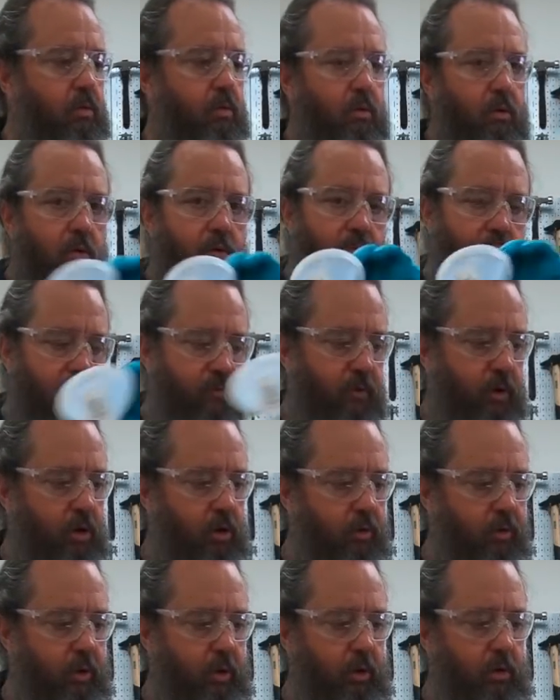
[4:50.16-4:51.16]
use the
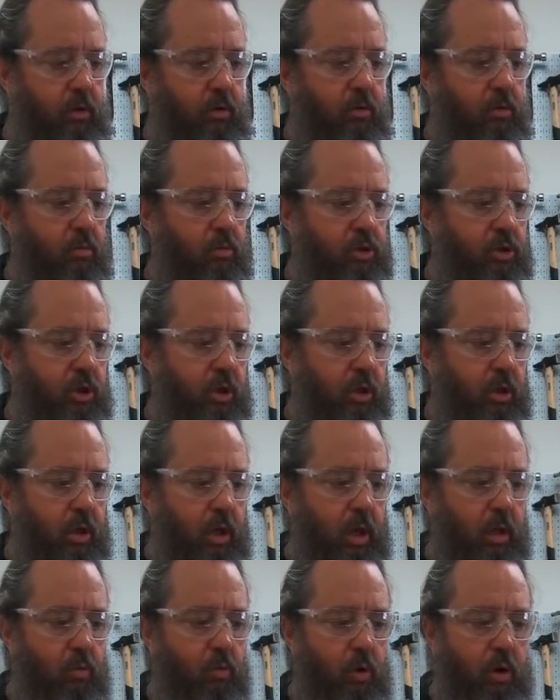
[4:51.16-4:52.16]
funnel that the machine
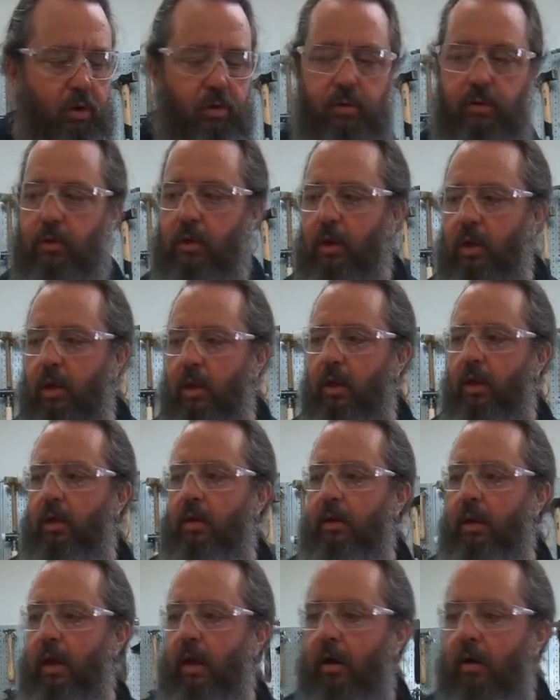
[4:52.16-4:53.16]
came with.
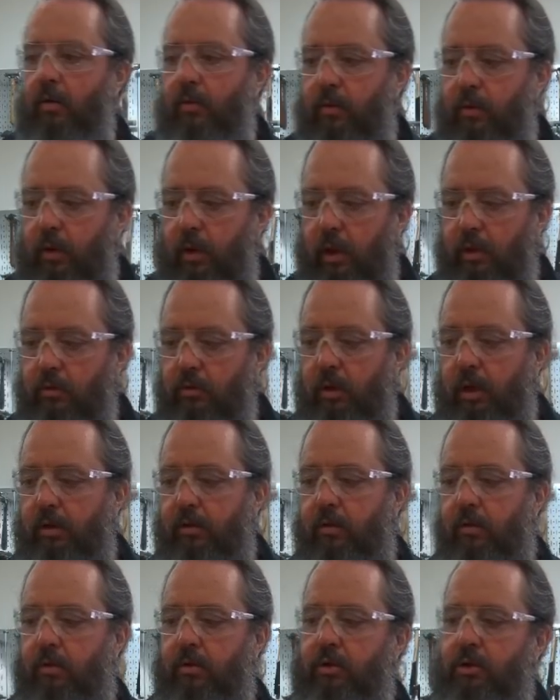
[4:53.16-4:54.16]
Now, the electrolyte
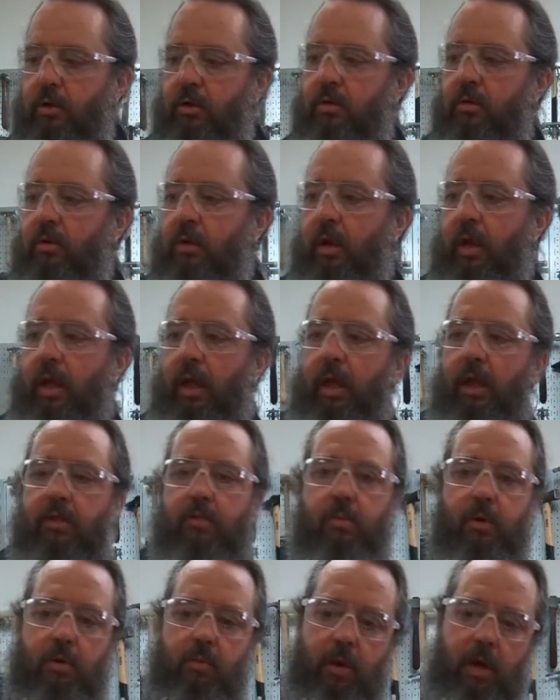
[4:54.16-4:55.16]
solution, uh, it's
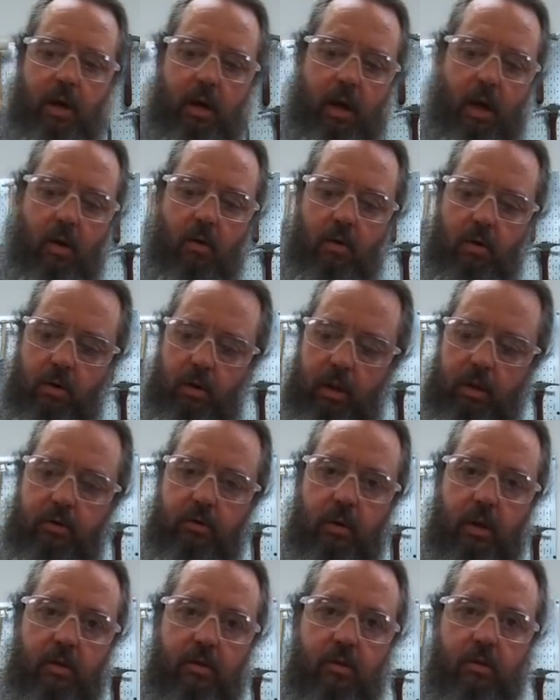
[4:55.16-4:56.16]
been about an hour.
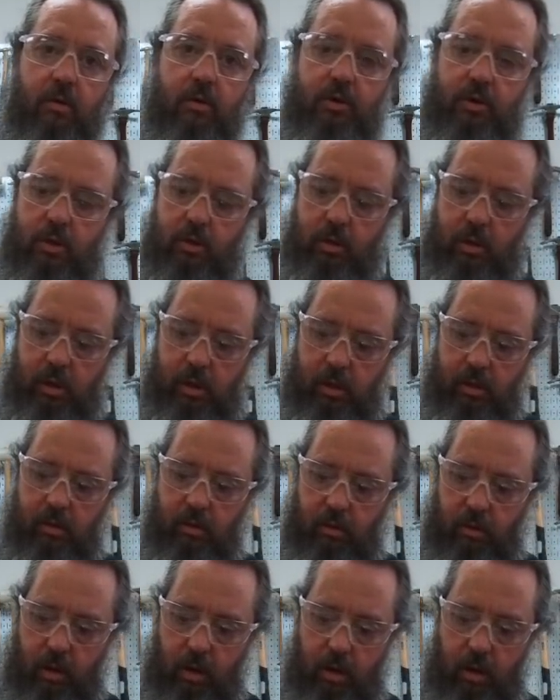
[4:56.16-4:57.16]
Electrolyte solution
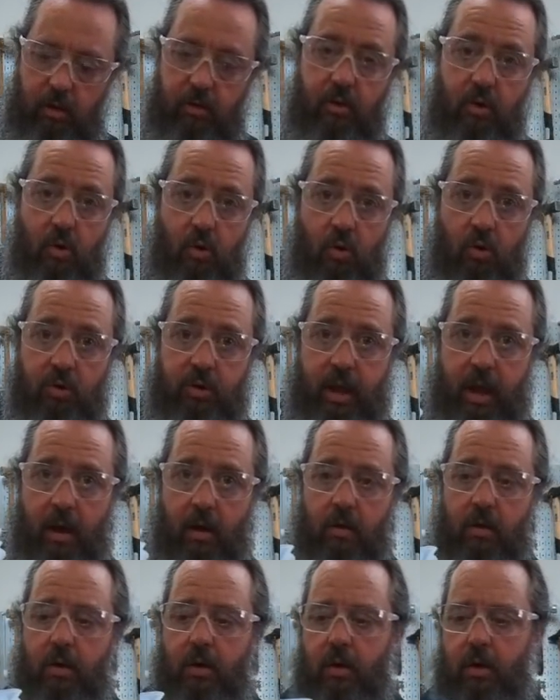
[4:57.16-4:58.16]
is, uh, is cooled
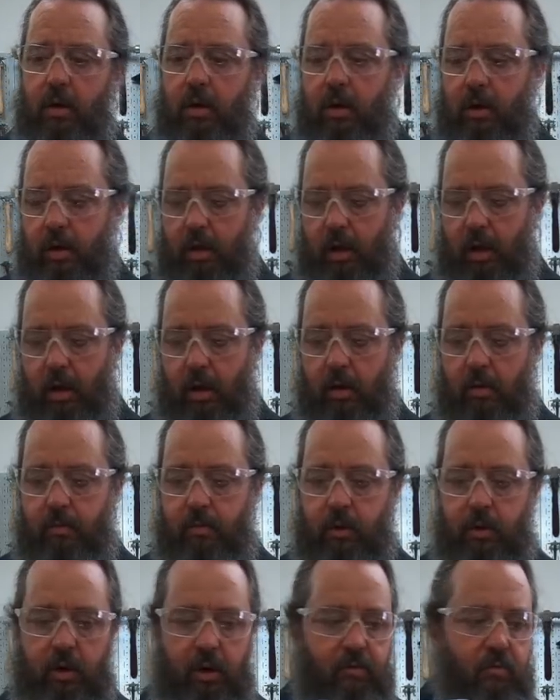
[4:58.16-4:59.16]
down. Um,
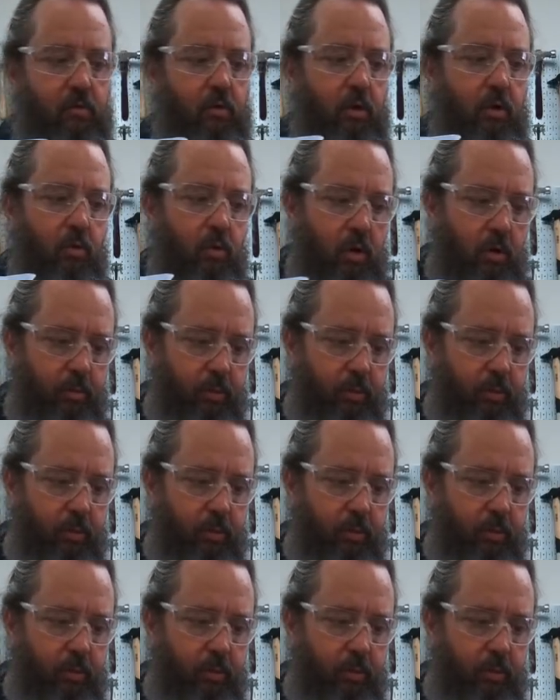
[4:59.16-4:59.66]
you never really want to